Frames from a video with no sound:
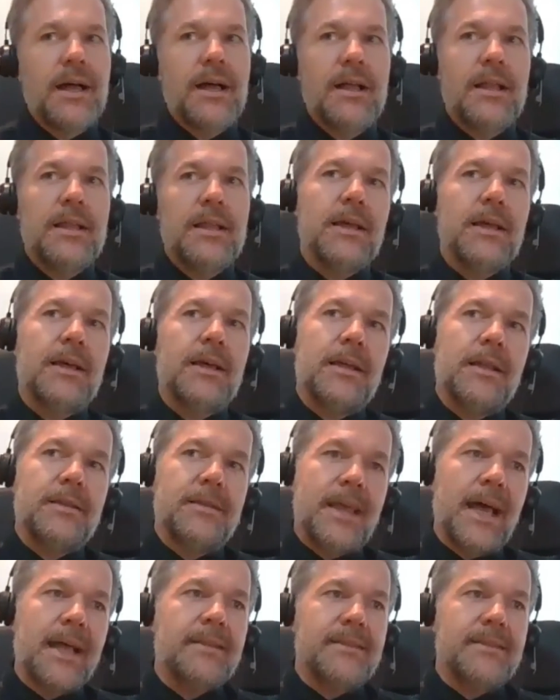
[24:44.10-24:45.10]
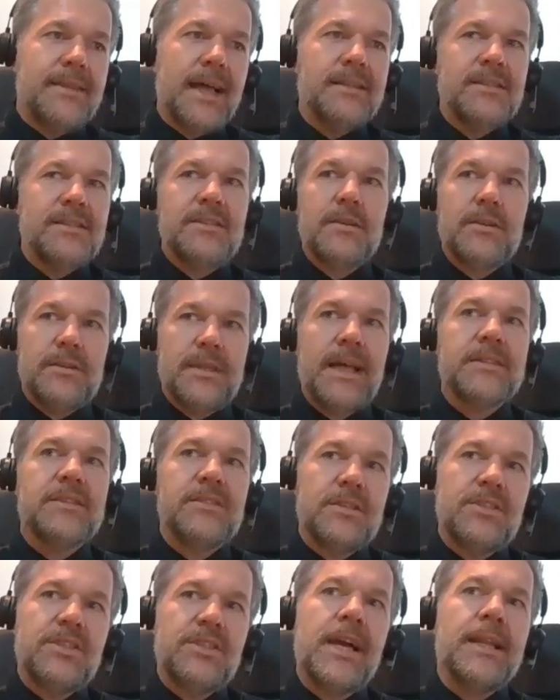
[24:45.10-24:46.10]
That's
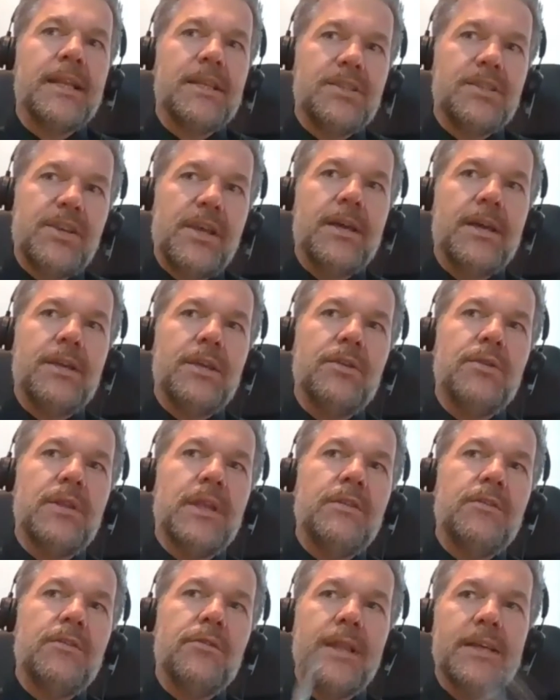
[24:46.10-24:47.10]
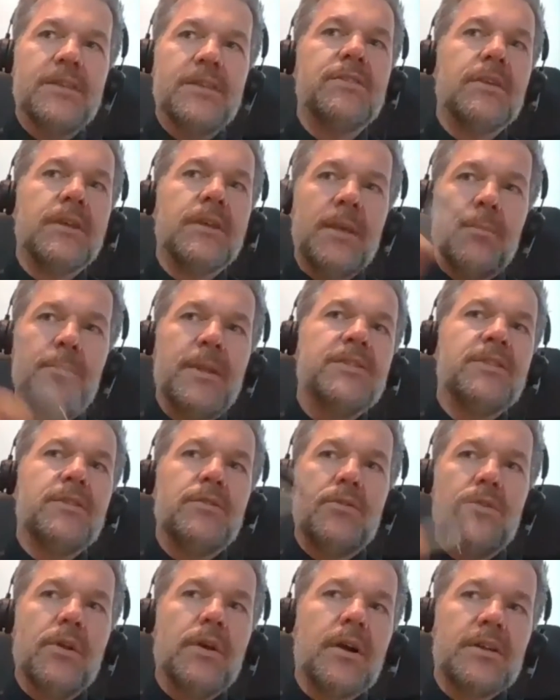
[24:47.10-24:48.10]
the challenge here. You need to keep
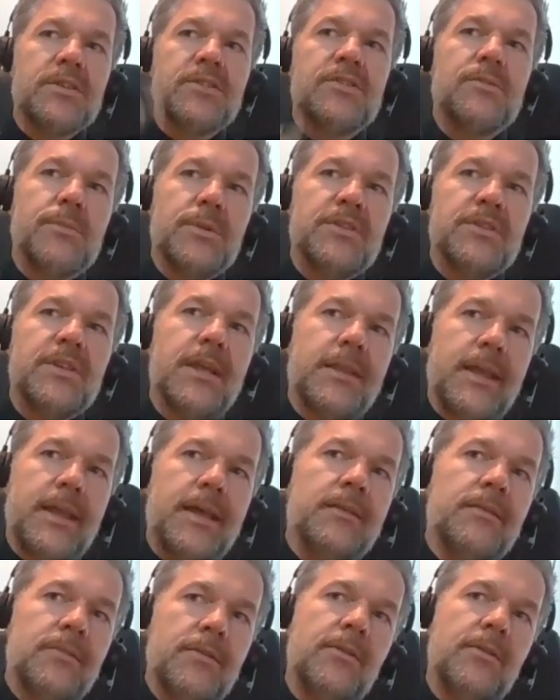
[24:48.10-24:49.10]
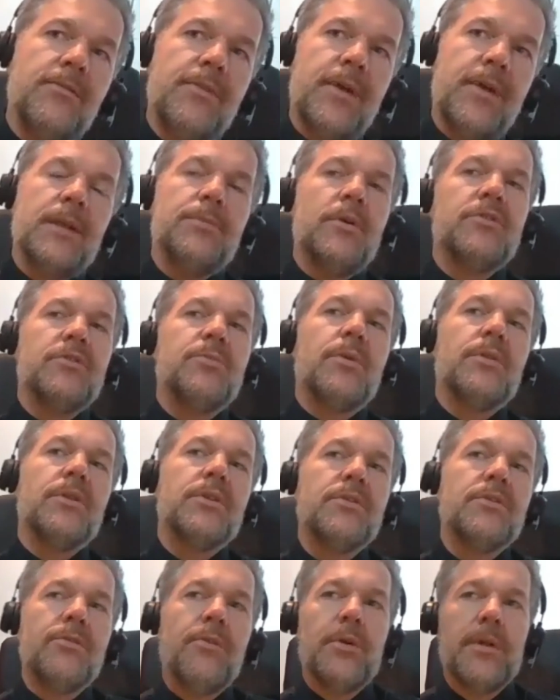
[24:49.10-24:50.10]
listening to your customers, and then develop those
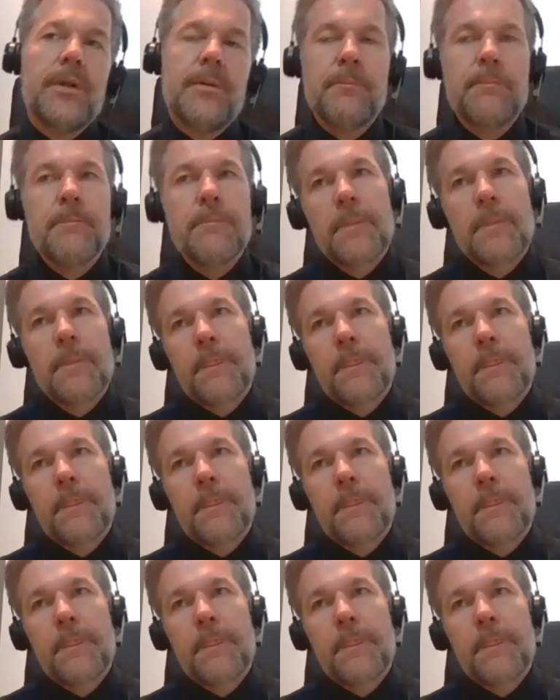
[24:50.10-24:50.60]
products for them.